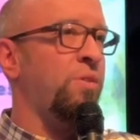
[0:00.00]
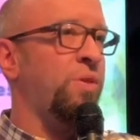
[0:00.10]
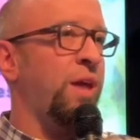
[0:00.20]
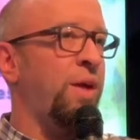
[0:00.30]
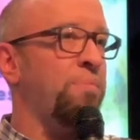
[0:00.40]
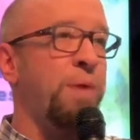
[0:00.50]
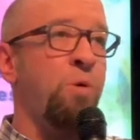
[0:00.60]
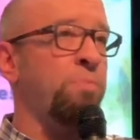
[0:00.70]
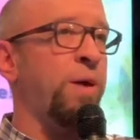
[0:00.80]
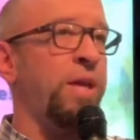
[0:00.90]
Okay,
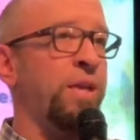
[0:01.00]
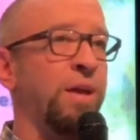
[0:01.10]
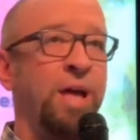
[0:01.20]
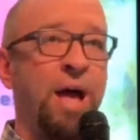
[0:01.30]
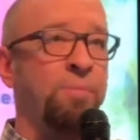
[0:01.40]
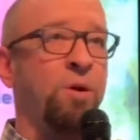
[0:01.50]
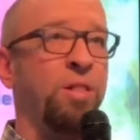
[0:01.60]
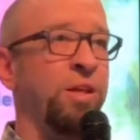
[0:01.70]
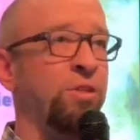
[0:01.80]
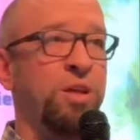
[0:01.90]
mountain biking, I'm
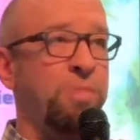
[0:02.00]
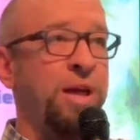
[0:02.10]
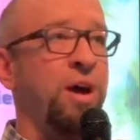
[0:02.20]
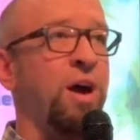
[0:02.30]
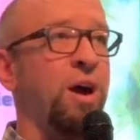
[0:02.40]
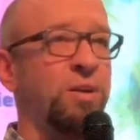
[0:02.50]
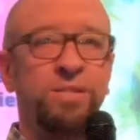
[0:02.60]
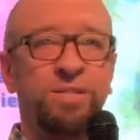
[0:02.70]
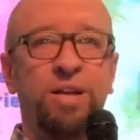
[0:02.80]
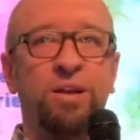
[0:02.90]
all in. Look at my car,
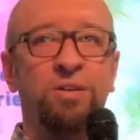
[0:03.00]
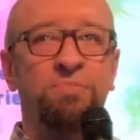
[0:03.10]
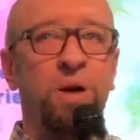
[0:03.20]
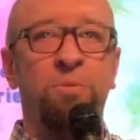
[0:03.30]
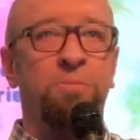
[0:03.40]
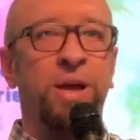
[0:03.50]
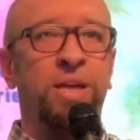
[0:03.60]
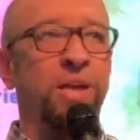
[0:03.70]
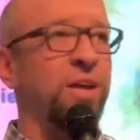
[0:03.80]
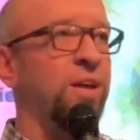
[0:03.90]
stickers, mountain
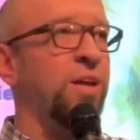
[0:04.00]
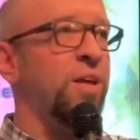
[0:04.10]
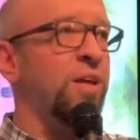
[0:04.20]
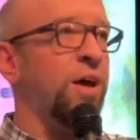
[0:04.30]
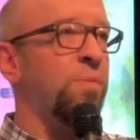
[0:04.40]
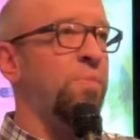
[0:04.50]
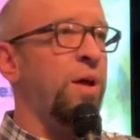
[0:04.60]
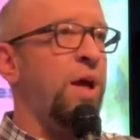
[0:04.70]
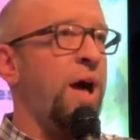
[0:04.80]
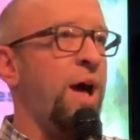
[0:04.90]
biking, um,
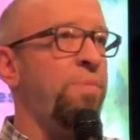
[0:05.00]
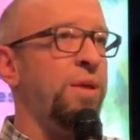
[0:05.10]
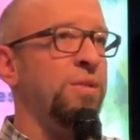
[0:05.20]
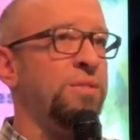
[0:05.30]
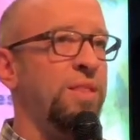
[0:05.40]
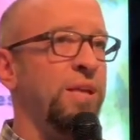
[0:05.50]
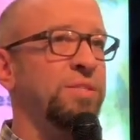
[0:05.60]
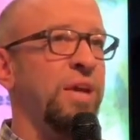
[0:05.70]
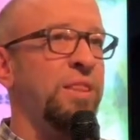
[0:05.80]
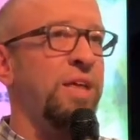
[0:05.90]
hobbies, things
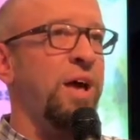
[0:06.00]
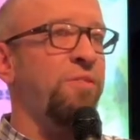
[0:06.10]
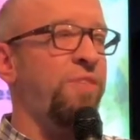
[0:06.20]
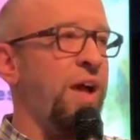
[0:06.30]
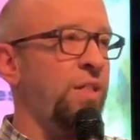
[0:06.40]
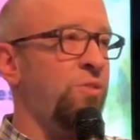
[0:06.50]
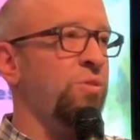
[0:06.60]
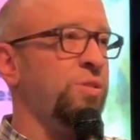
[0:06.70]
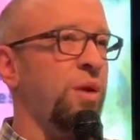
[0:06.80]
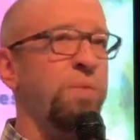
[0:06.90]
like that. If I
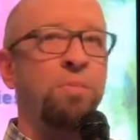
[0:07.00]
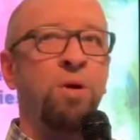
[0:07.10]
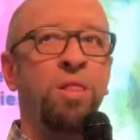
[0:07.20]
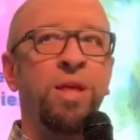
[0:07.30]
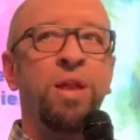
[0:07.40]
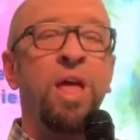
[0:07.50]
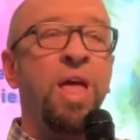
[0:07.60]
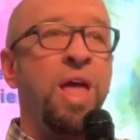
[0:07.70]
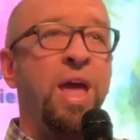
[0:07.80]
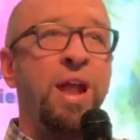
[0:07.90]
do something, I'm all in.
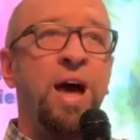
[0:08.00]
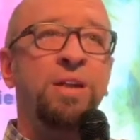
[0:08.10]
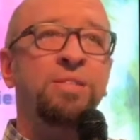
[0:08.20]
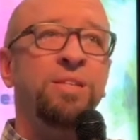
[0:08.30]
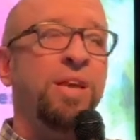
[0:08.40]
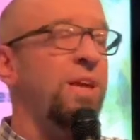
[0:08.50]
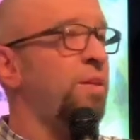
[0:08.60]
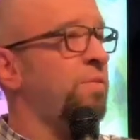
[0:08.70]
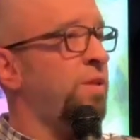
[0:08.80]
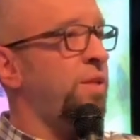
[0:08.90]
And honestly,
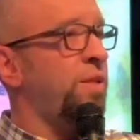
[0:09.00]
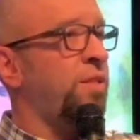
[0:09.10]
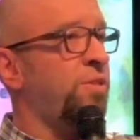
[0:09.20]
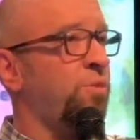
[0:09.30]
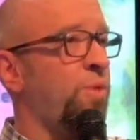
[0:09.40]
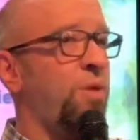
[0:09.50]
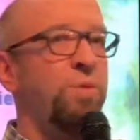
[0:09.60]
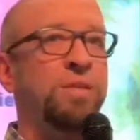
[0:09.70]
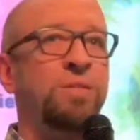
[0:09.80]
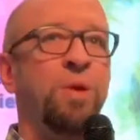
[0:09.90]
this is where I
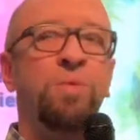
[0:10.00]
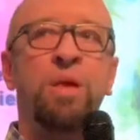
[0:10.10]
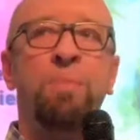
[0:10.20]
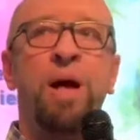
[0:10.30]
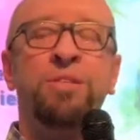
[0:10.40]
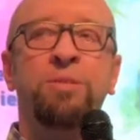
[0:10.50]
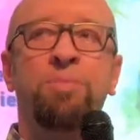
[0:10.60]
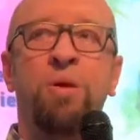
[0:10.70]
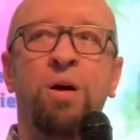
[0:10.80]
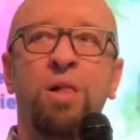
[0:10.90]
resonate with the Apostle
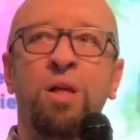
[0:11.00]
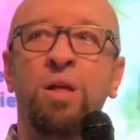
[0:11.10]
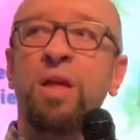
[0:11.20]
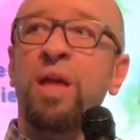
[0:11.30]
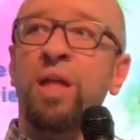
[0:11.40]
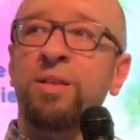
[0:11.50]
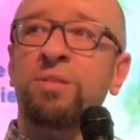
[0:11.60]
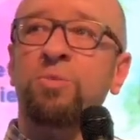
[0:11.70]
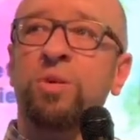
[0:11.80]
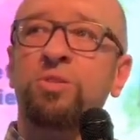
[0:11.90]
Paul and this
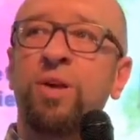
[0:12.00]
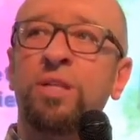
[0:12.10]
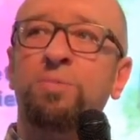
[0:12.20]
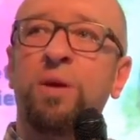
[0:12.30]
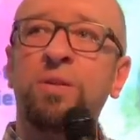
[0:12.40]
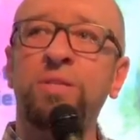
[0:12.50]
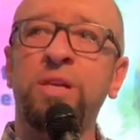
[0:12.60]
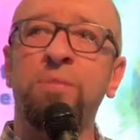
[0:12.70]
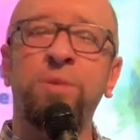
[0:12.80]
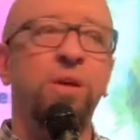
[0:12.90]
is where transparency
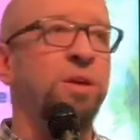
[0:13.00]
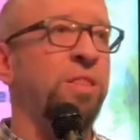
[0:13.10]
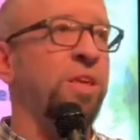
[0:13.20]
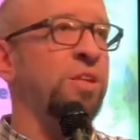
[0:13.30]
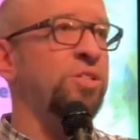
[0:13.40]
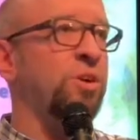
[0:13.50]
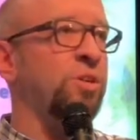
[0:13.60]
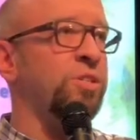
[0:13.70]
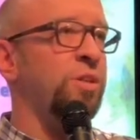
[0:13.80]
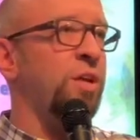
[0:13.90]
can be a good thing in
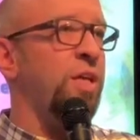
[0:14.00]
church.